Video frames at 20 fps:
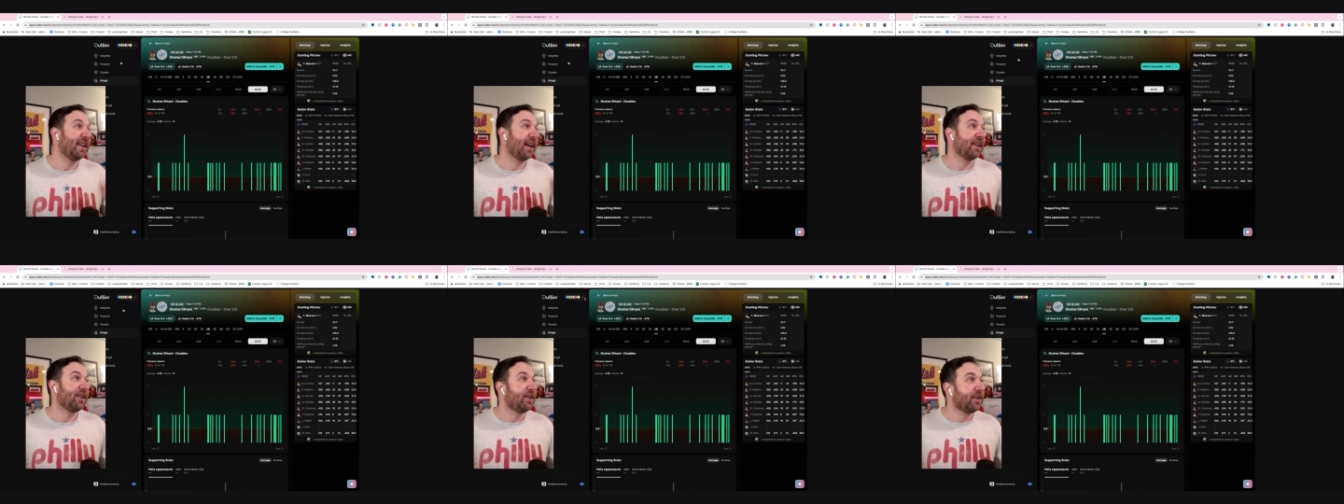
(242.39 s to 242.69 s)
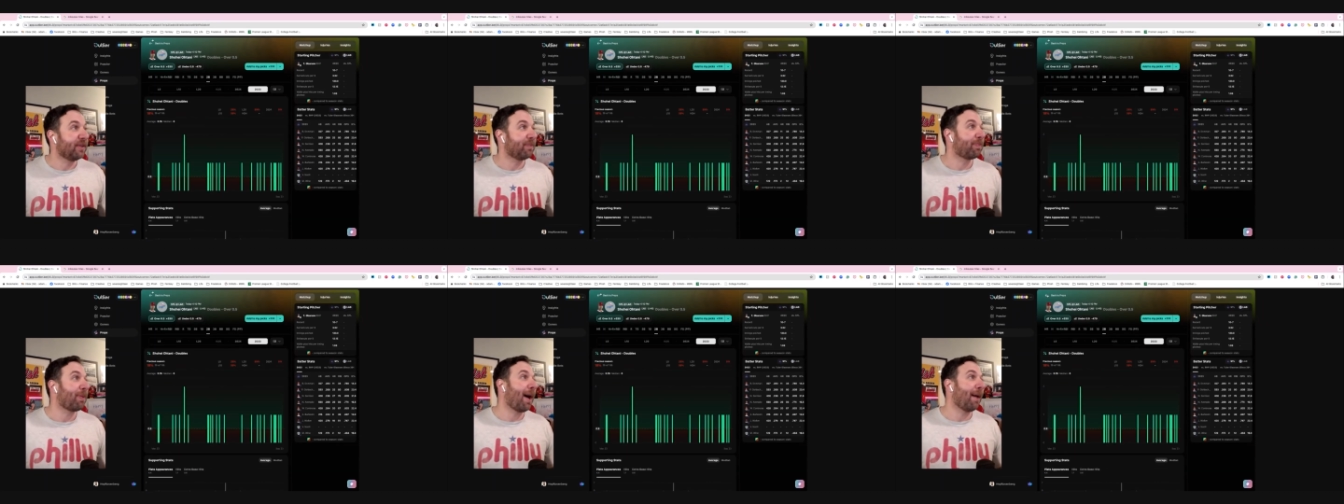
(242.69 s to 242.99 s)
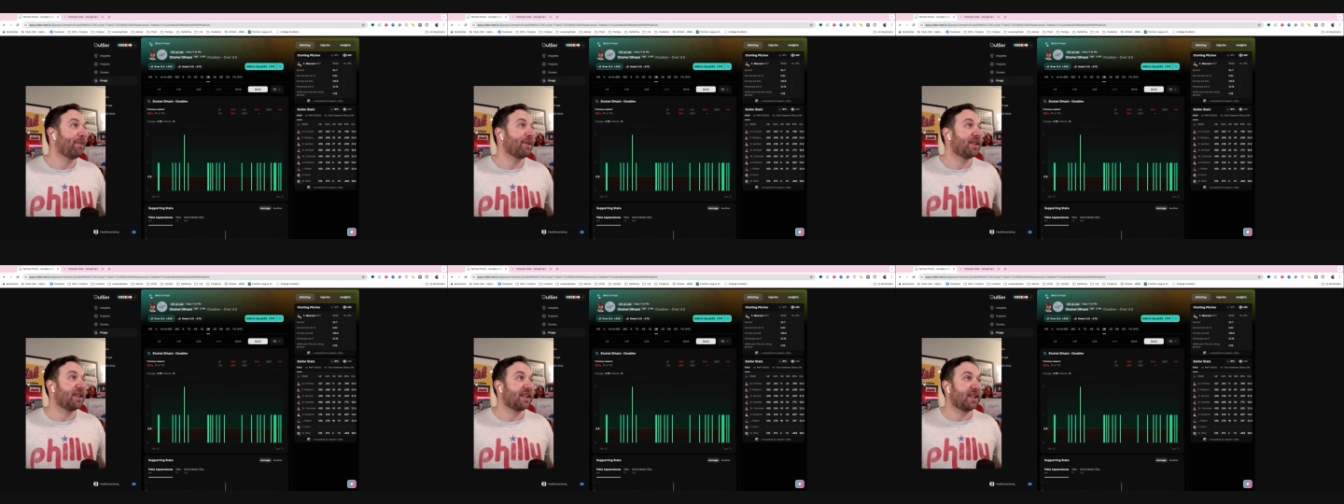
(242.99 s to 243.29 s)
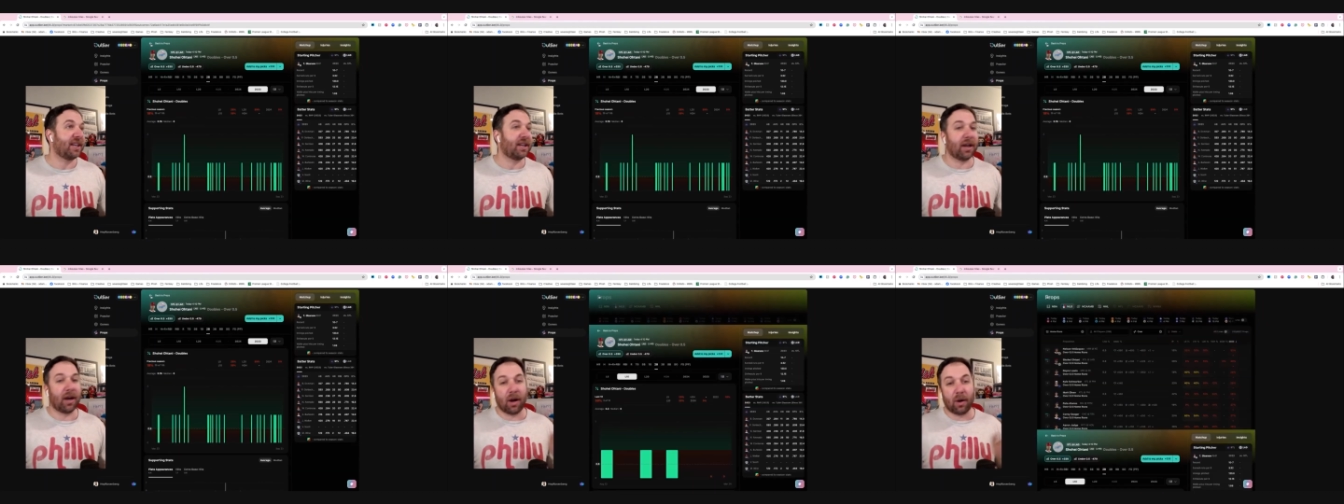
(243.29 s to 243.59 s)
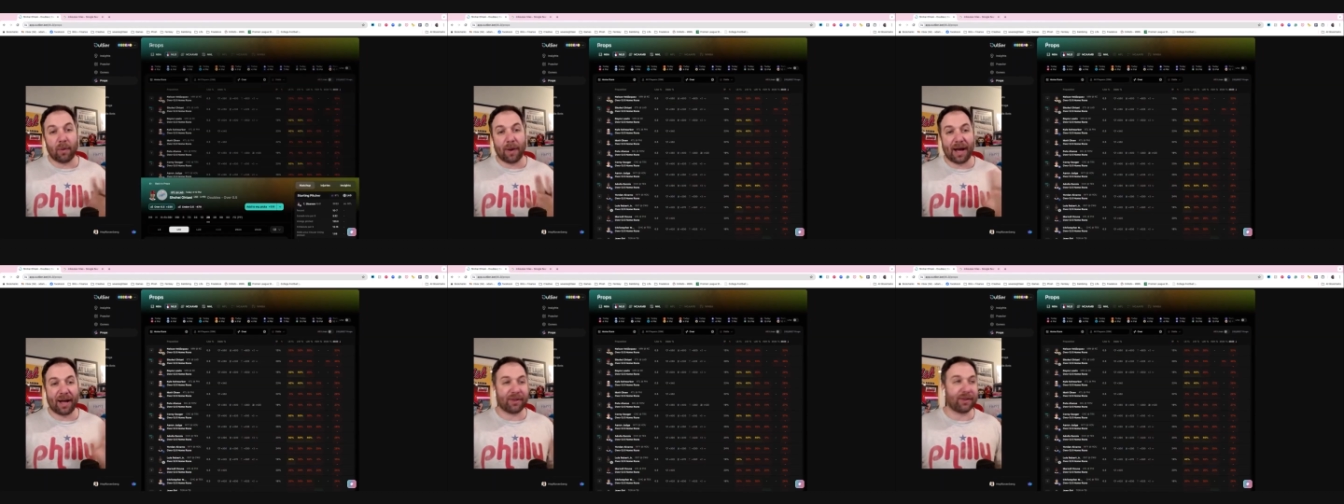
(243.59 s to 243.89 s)
you're probably thinking, oh,
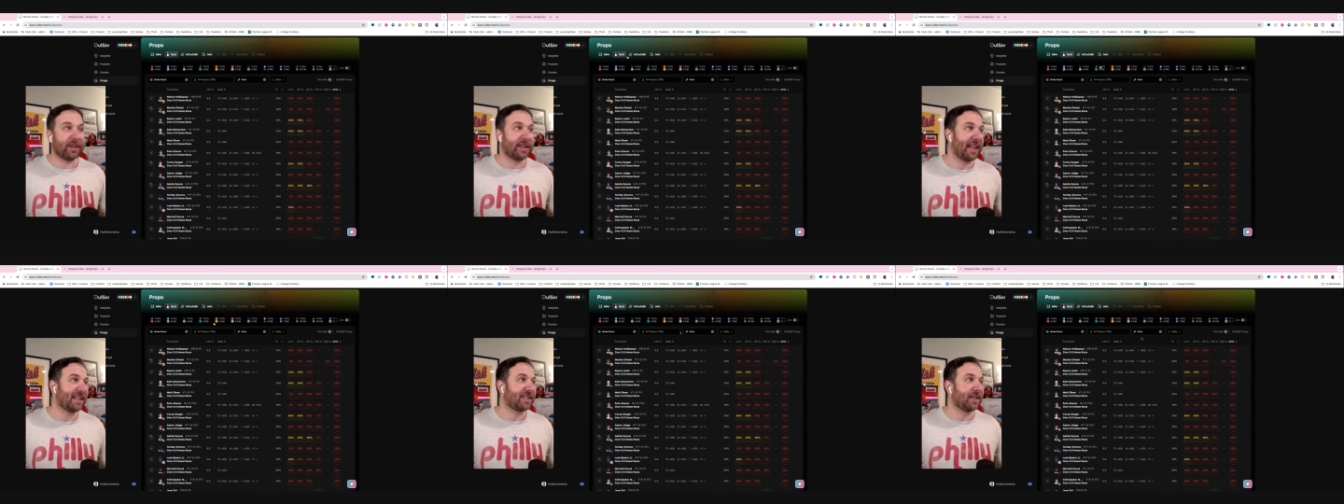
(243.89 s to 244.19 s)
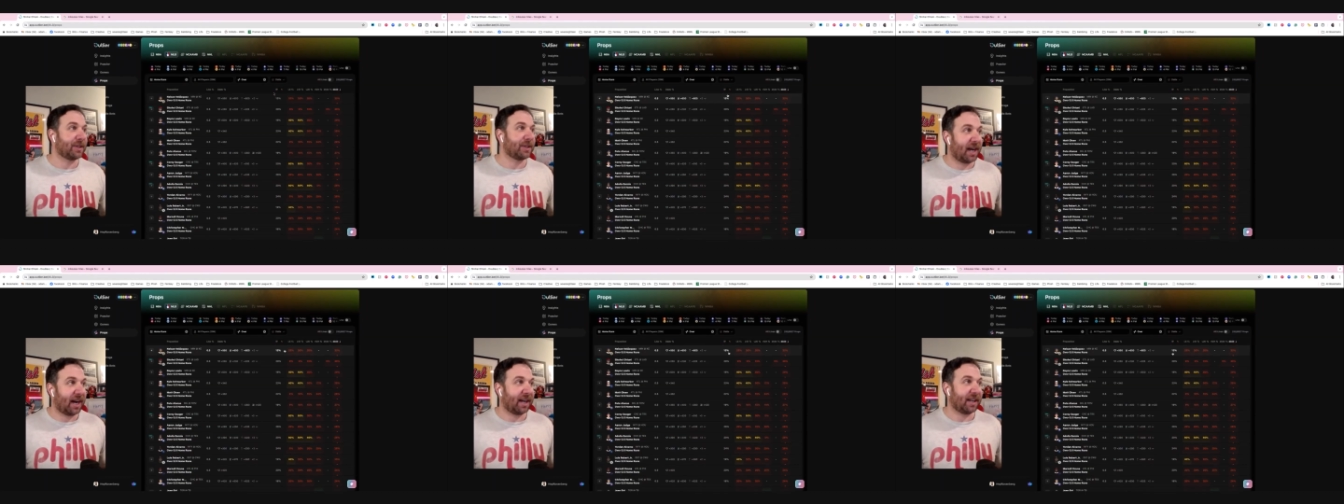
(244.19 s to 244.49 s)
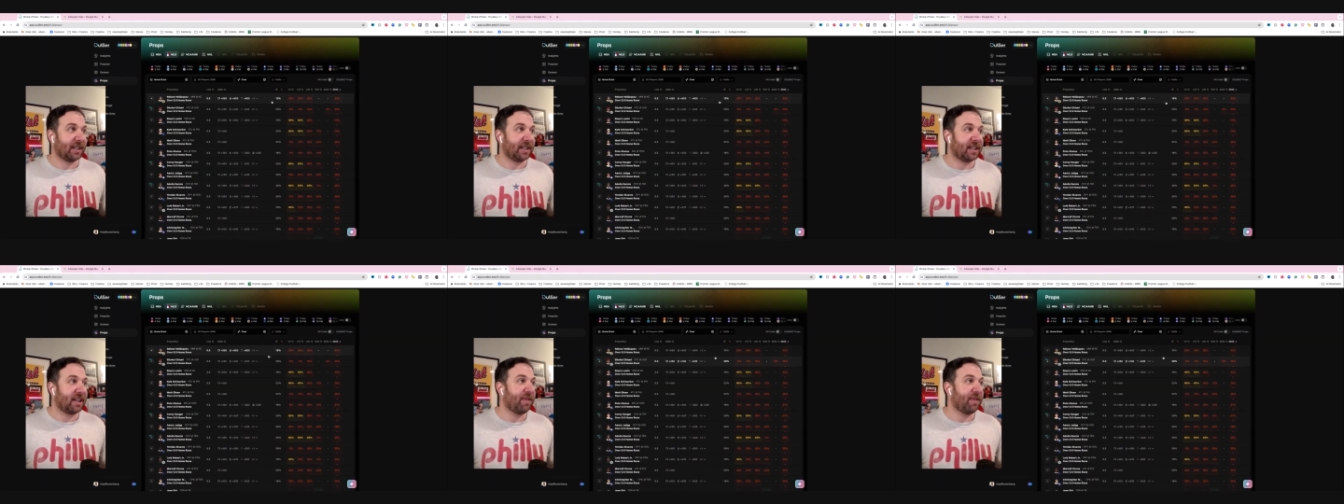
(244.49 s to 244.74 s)
wow, that's Ohtani.